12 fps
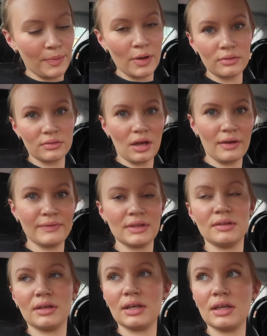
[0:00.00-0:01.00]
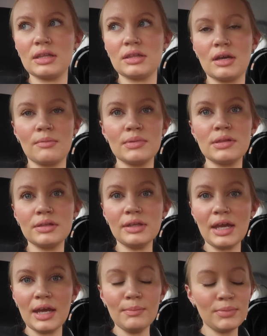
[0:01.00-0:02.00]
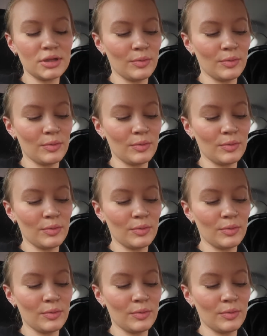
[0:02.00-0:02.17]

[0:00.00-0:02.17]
post office to get us some stamps